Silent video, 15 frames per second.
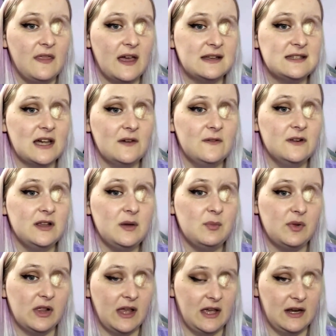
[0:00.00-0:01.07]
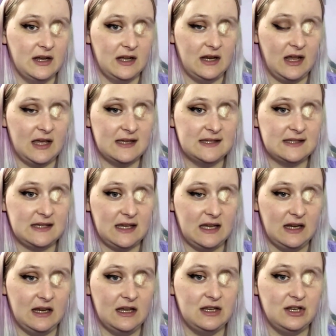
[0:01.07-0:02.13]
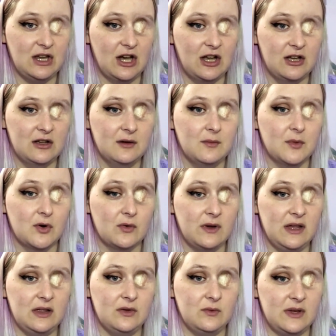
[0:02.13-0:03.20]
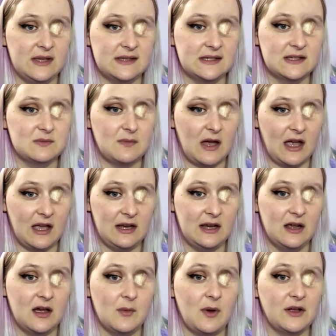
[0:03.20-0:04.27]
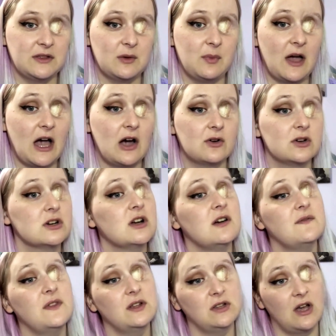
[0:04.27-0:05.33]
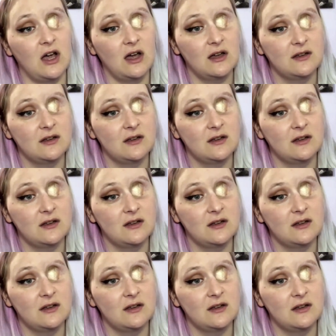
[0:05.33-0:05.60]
that definitely planted a seed in young Marie Louise's mind about the power of the law.